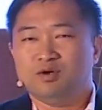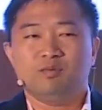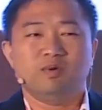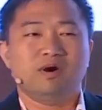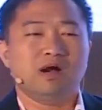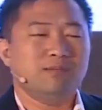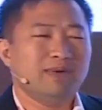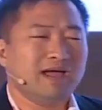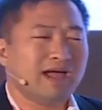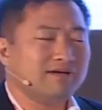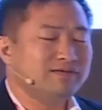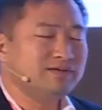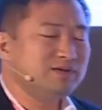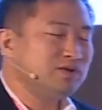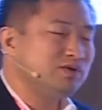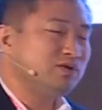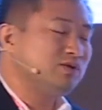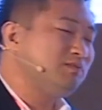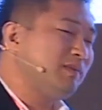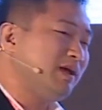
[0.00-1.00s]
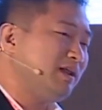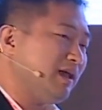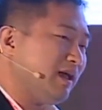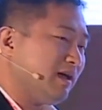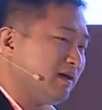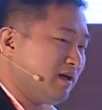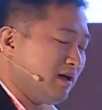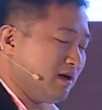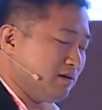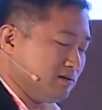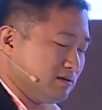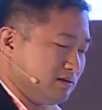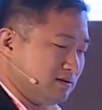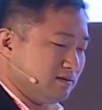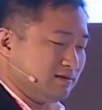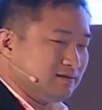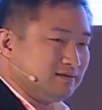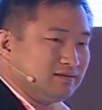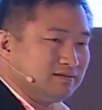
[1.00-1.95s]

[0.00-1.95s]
probably have too many accounts.